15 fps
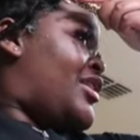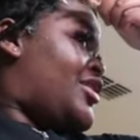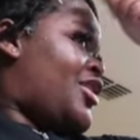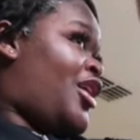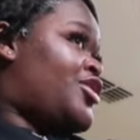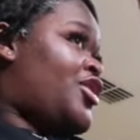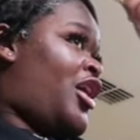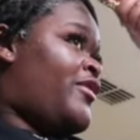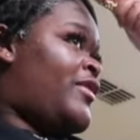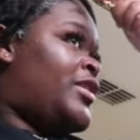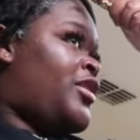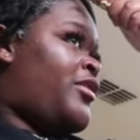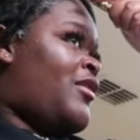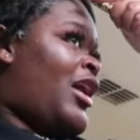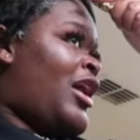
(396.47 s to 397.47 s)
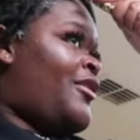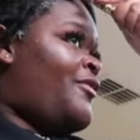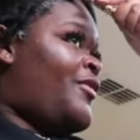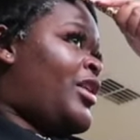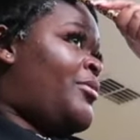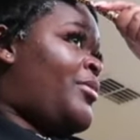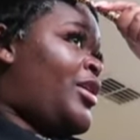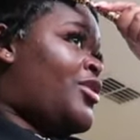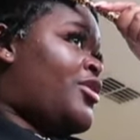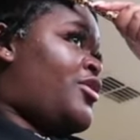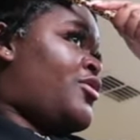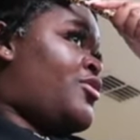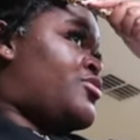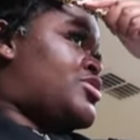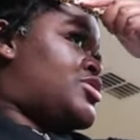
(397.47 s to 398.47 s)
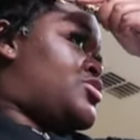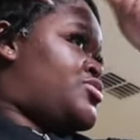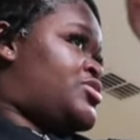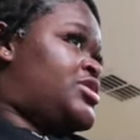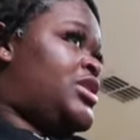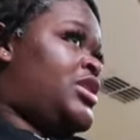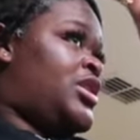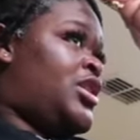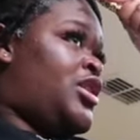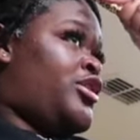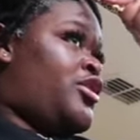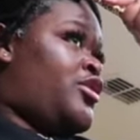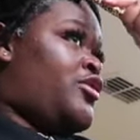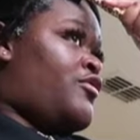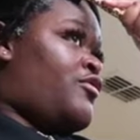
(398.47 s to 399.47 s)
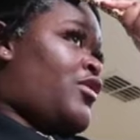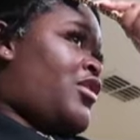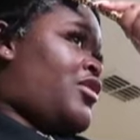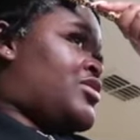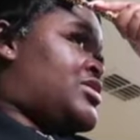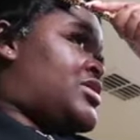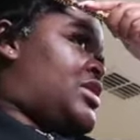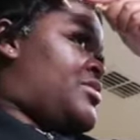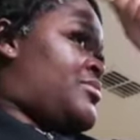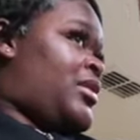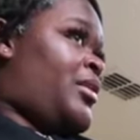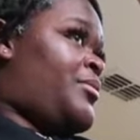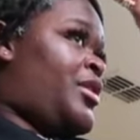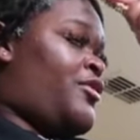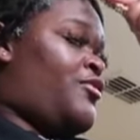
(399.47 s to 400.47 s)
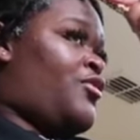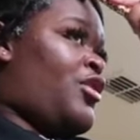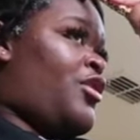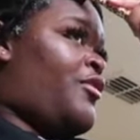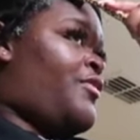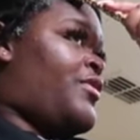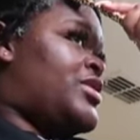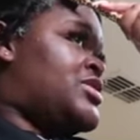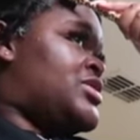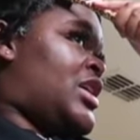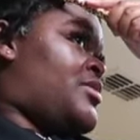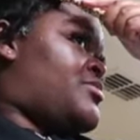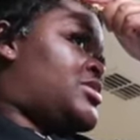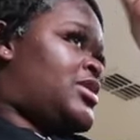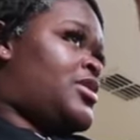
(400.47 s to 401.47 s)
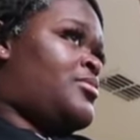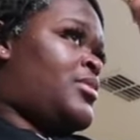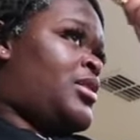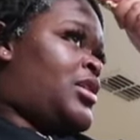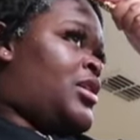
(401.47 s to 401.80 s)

Y'all already know how I feel about the whole sushi raw fish type tip.